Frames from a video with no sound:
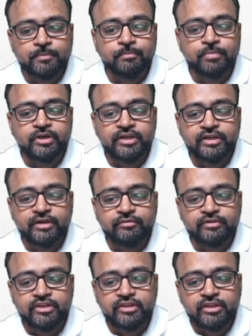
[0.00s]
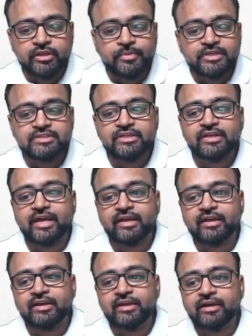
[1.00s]
bleed within the basal
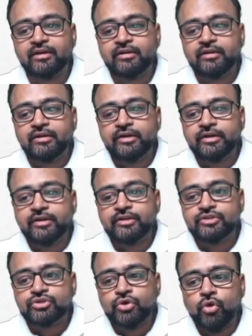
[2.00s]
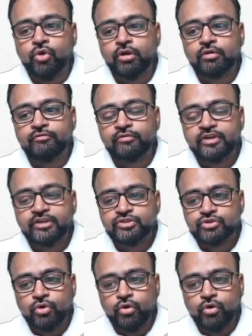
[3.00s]
ganglia, it is always